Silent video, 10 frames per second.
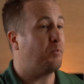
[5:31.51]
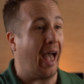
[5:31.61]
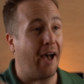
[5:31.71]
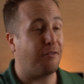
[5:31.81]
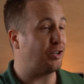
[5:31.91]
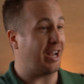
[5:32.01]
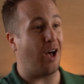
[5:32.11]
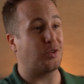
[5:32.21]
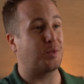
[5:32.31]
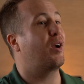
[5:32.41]
average
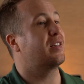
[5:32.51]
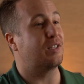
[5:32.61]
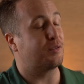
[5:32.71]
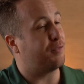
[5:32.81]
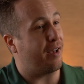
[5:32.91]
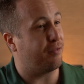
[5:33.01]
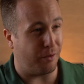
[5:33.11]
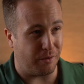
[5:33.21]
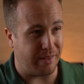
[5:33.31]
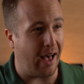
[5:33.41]
house price is
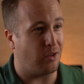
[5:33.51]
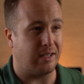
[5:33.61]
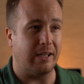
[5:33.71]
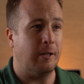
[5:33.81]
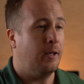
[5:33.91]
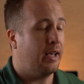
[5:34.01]
$500,000?